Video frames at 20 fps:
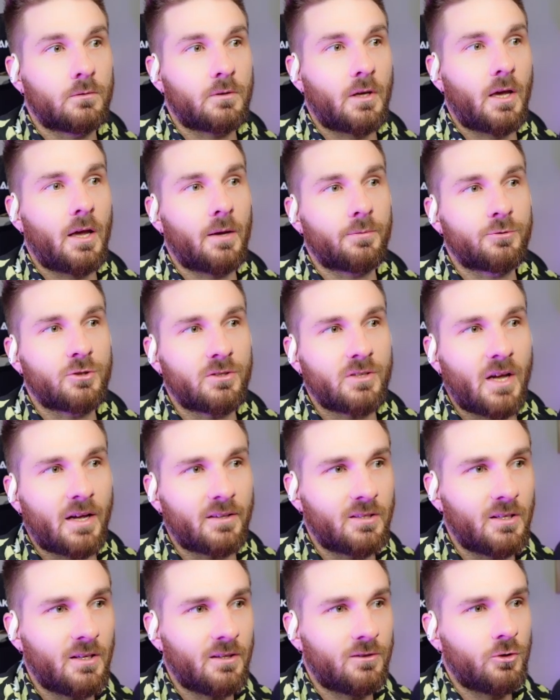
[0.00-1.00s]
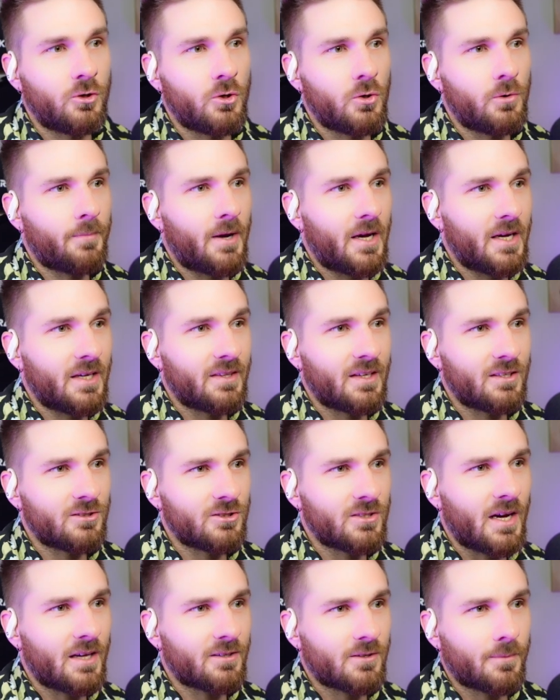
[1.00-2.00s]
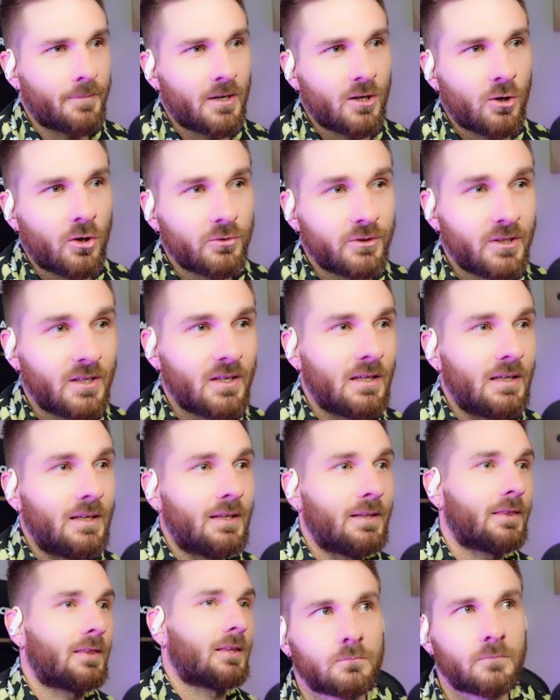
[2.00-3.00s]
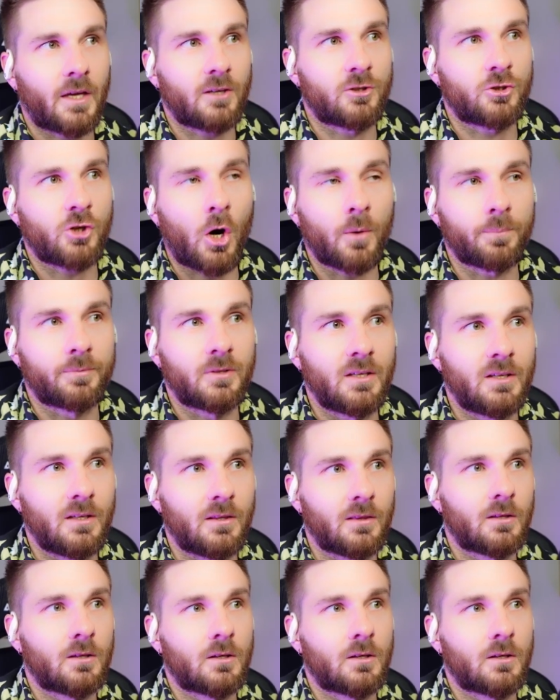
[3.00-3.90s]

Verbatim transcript: Damn, she's got teeth too, man. They, she got some big old teeth. Like sharp teeth.